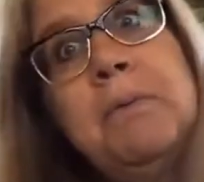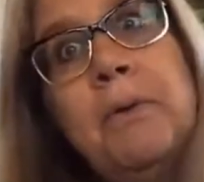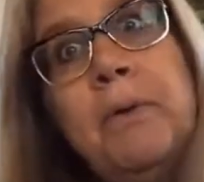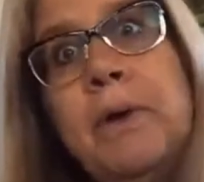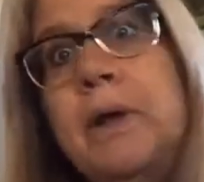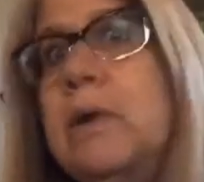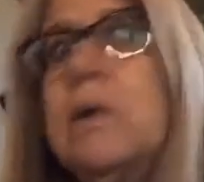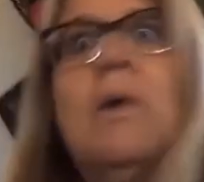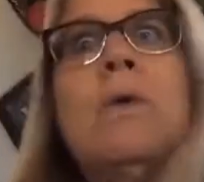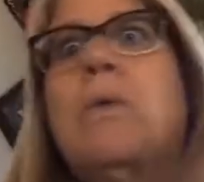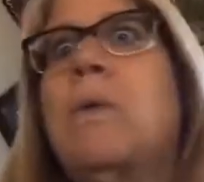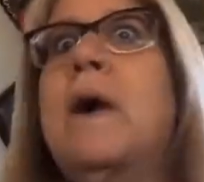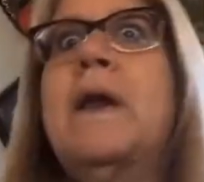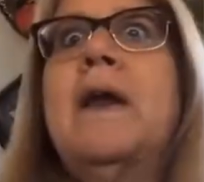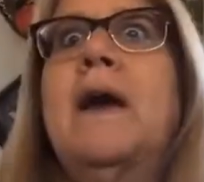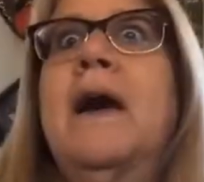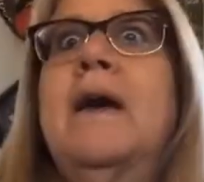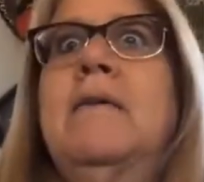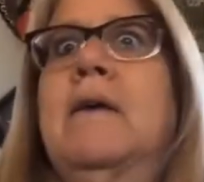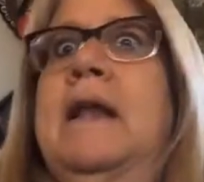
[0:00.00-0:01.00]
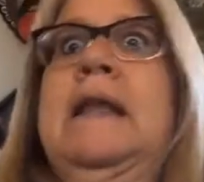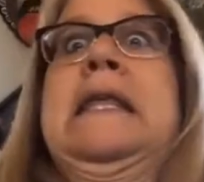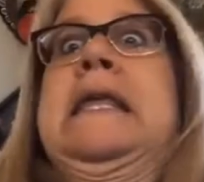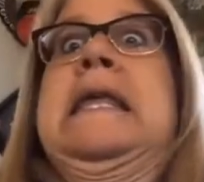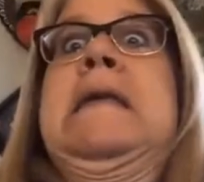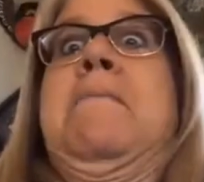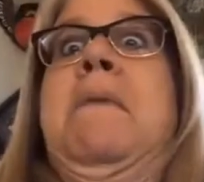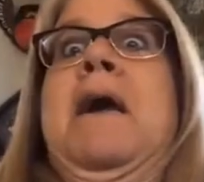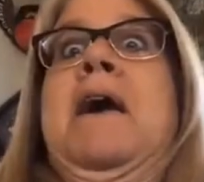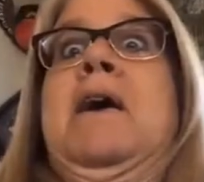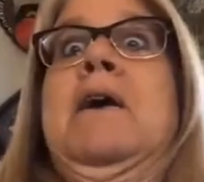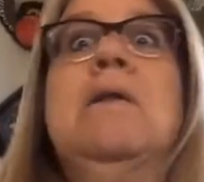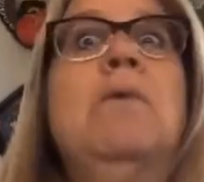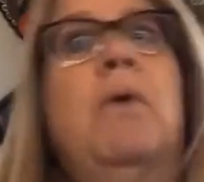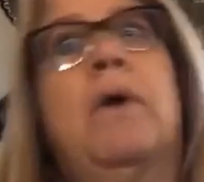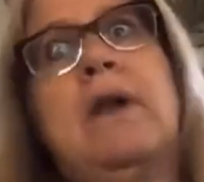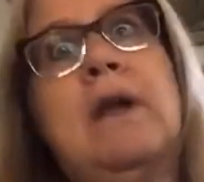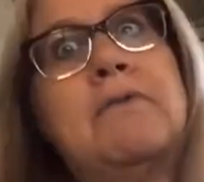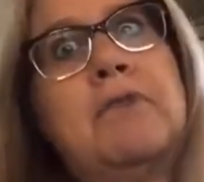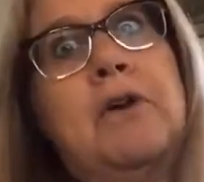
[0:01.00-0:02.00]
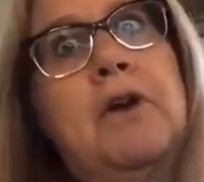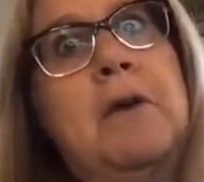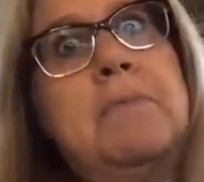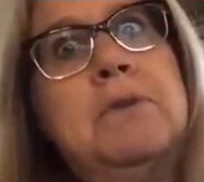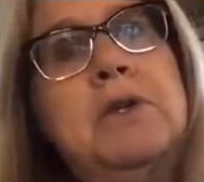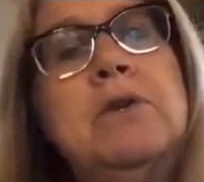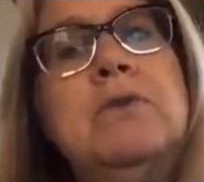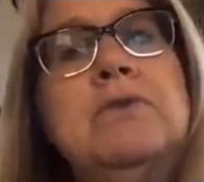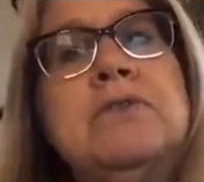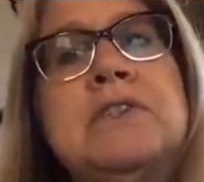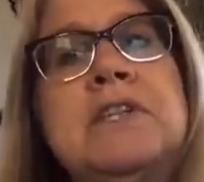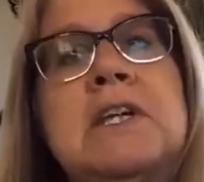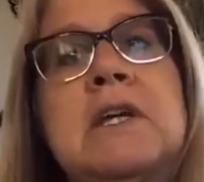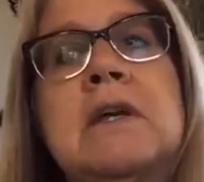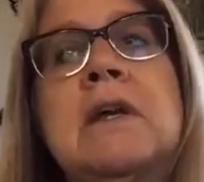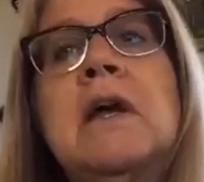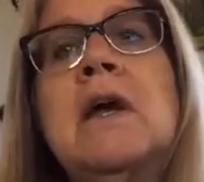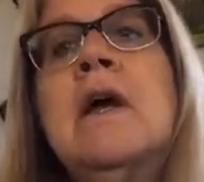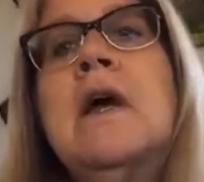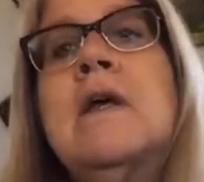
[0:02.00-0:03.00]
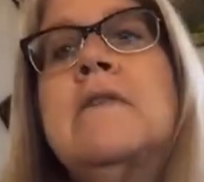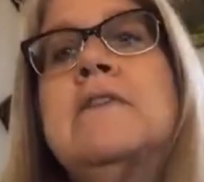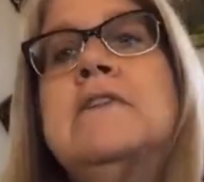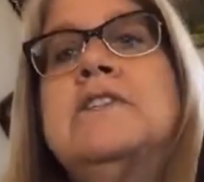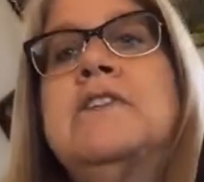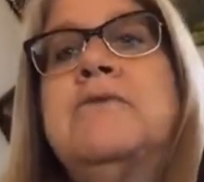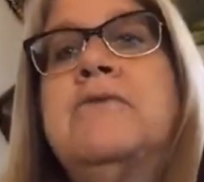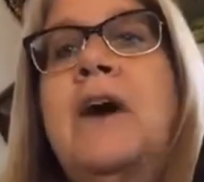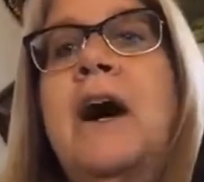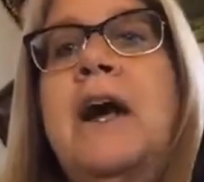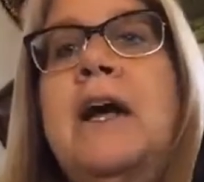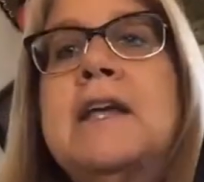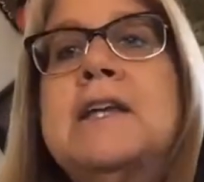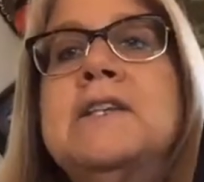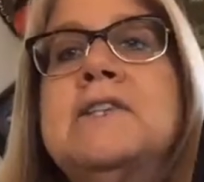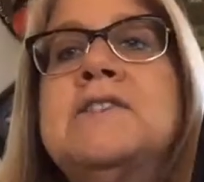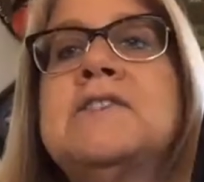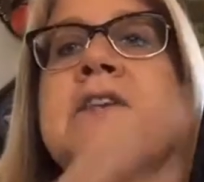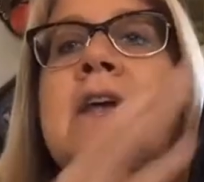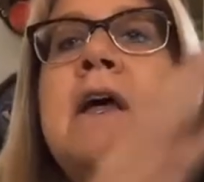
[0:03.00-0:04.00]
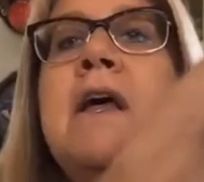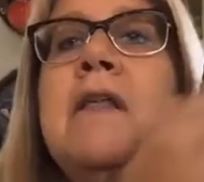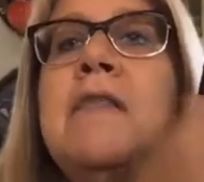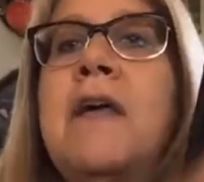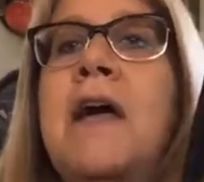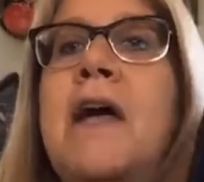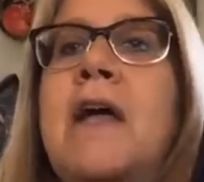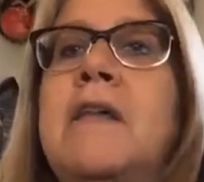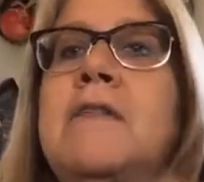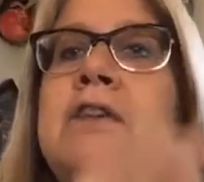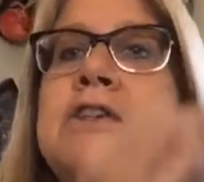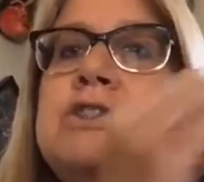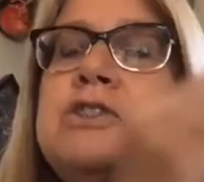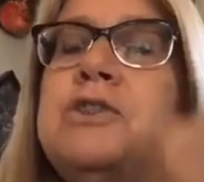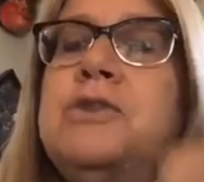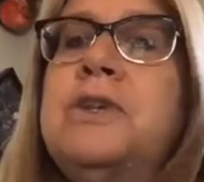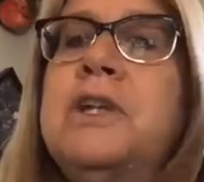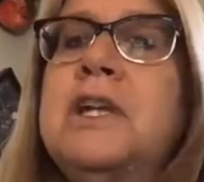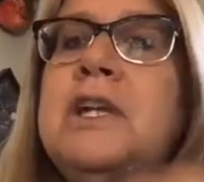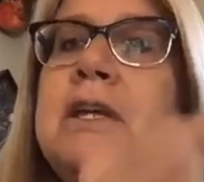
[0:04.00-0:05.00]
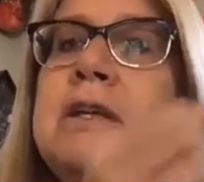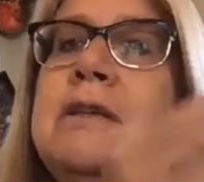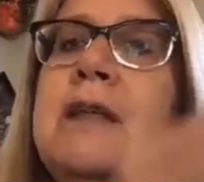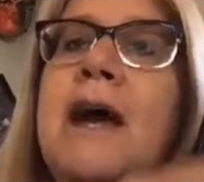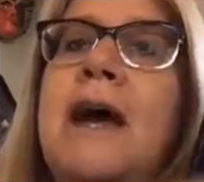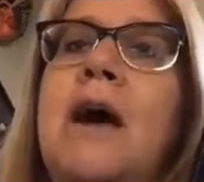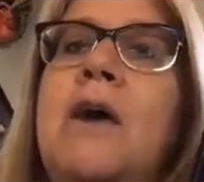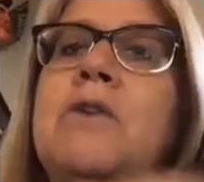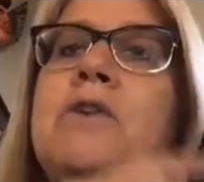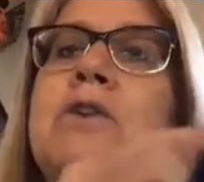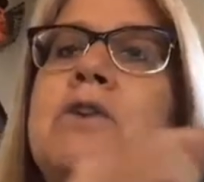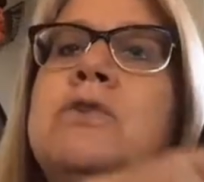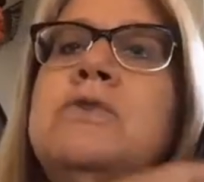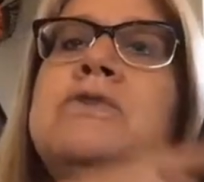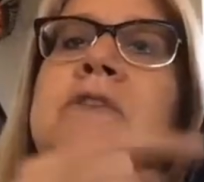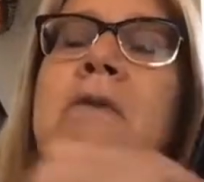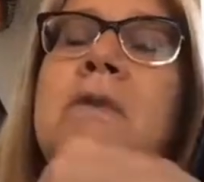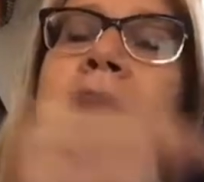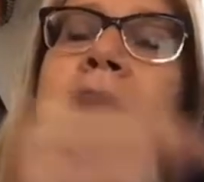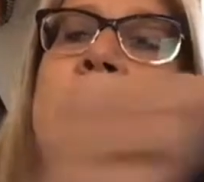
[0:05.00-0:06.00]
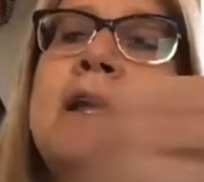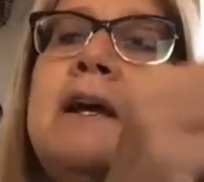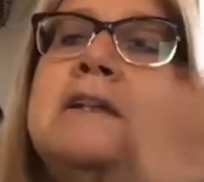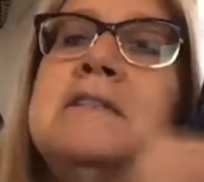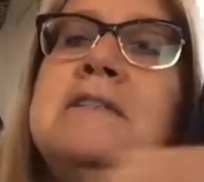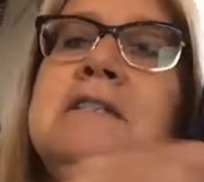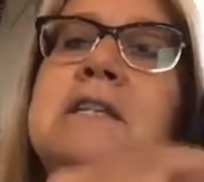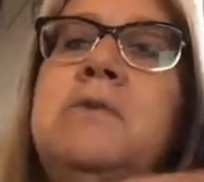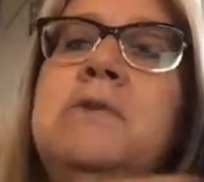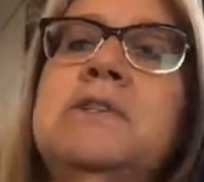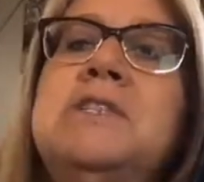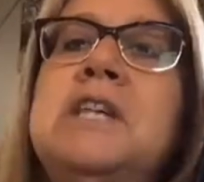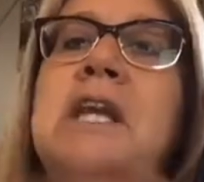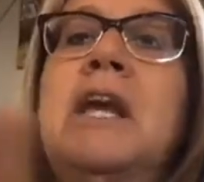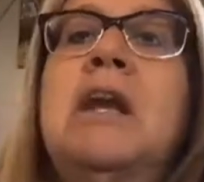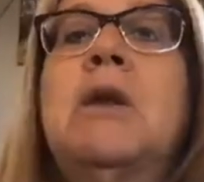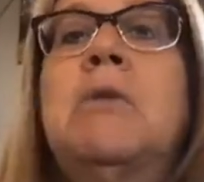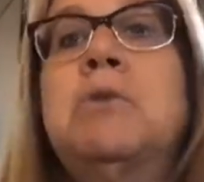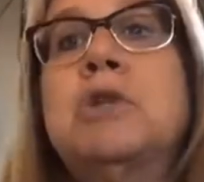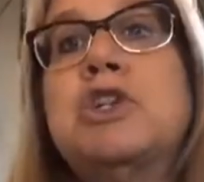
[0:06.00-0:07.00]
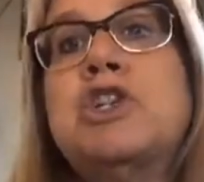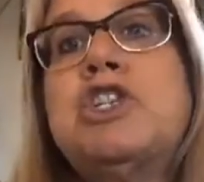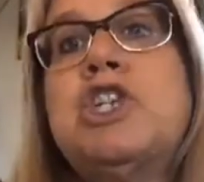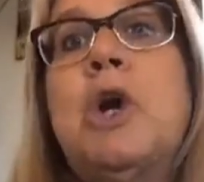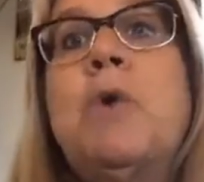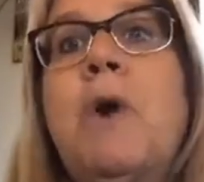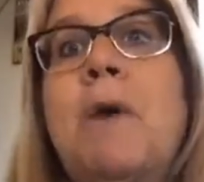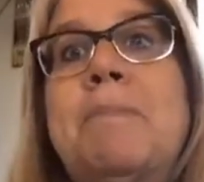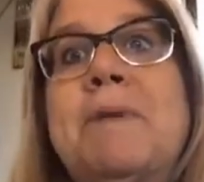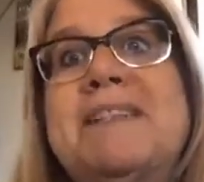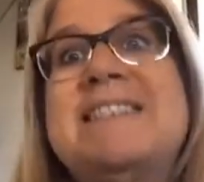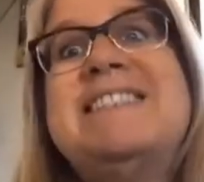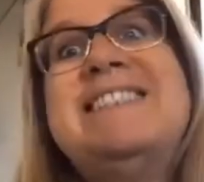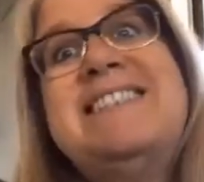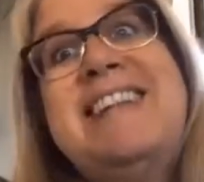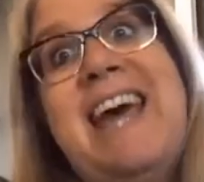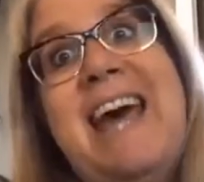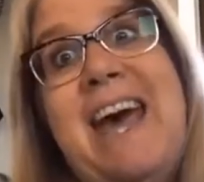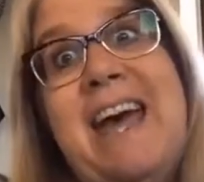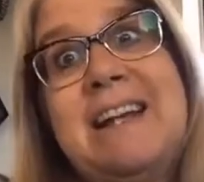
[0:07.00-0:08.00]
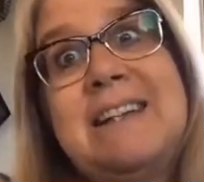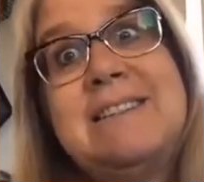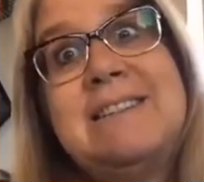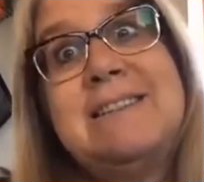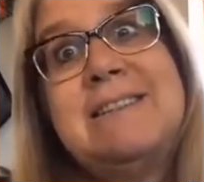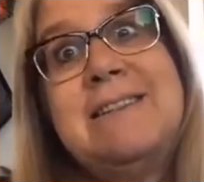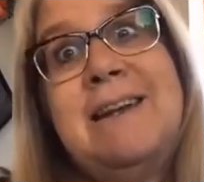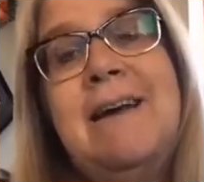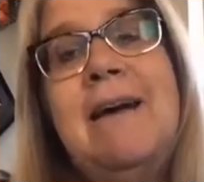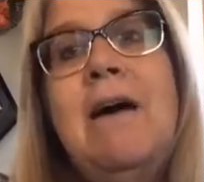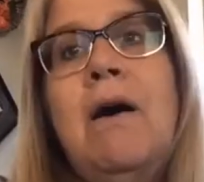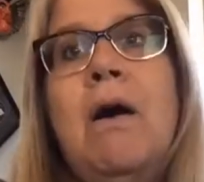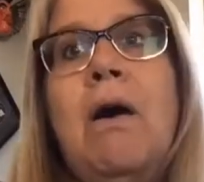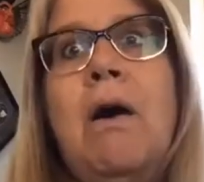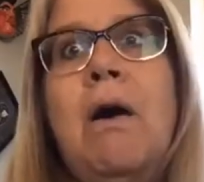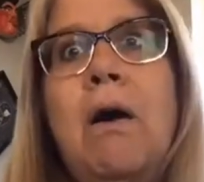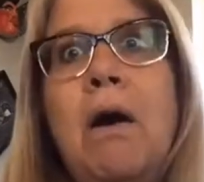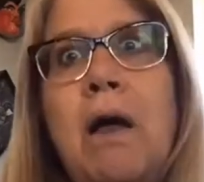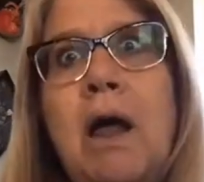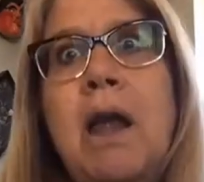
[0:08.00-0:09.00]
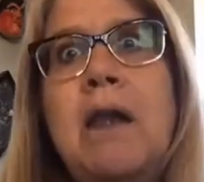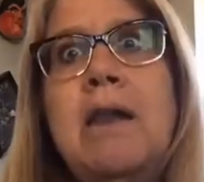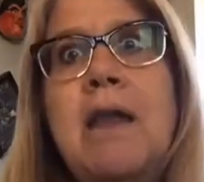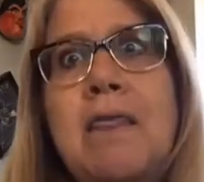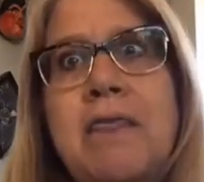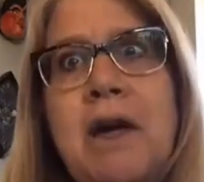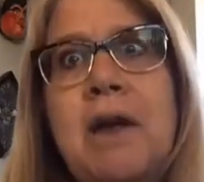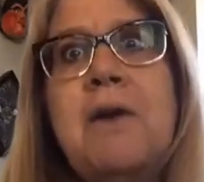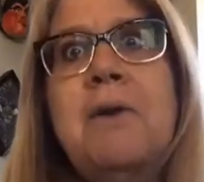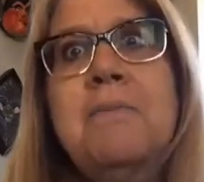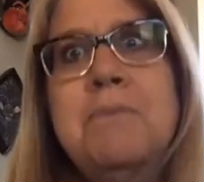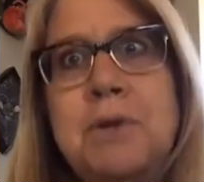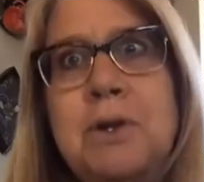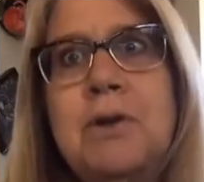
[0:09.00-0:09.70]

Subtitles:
or an email, whatever I'm using, the device, then the student can now use their icon sequencing and it will show up as text on the computer.